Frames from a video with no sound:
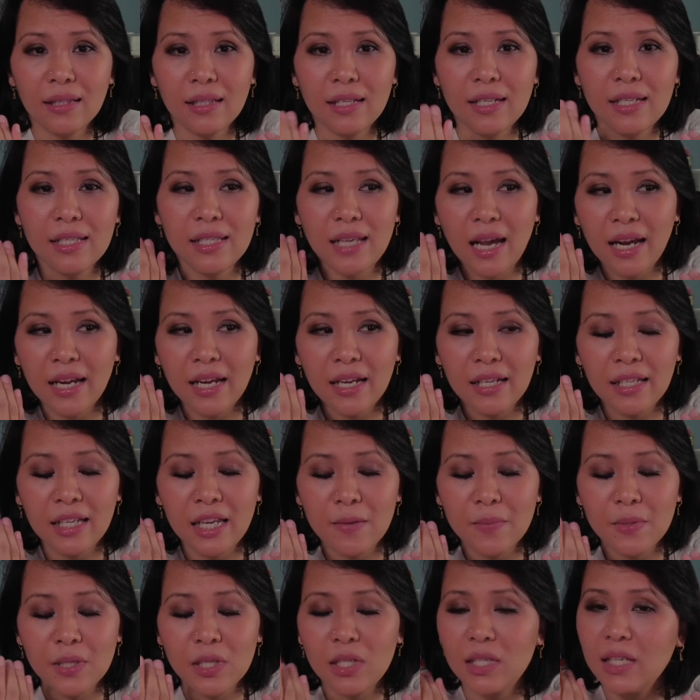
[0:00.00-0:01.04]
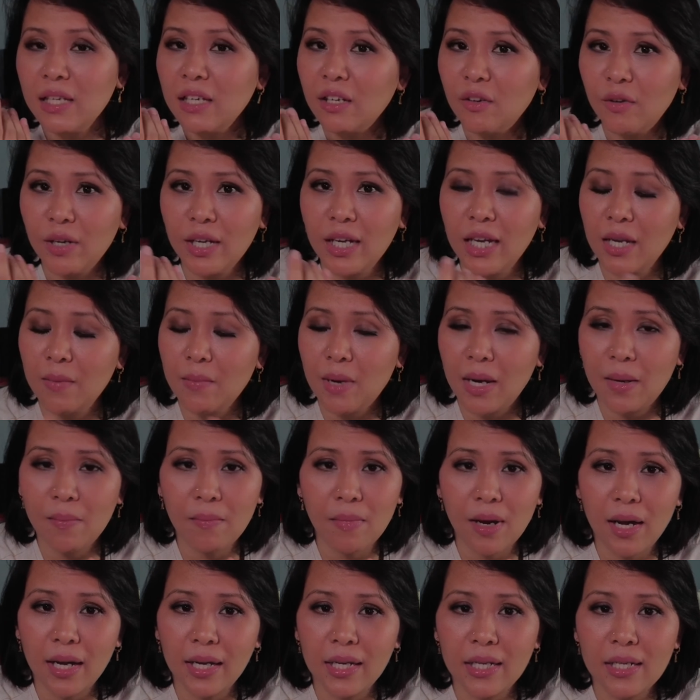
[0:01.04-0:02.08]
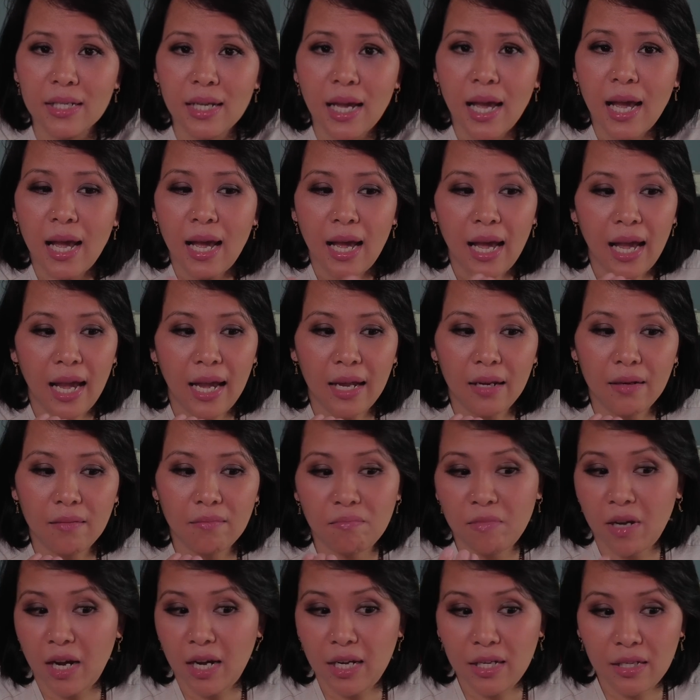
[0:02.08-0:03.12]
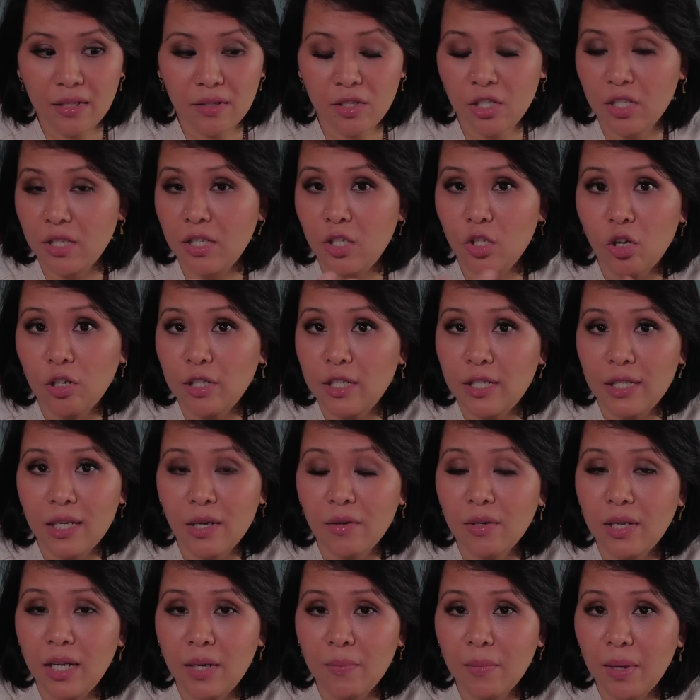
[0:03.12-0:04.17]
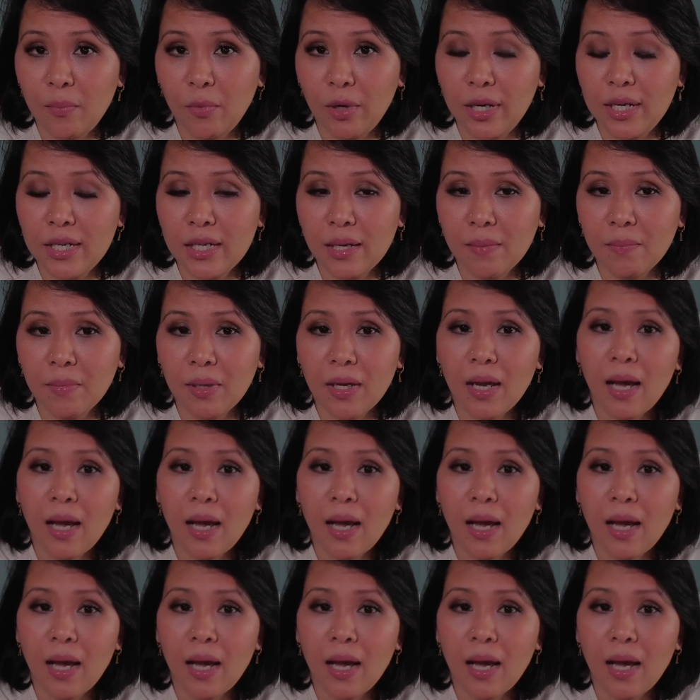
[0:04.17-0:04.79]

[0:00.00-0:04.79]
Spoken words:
The desire keeps lingering in my mind, and I just jot it down in my brain dump.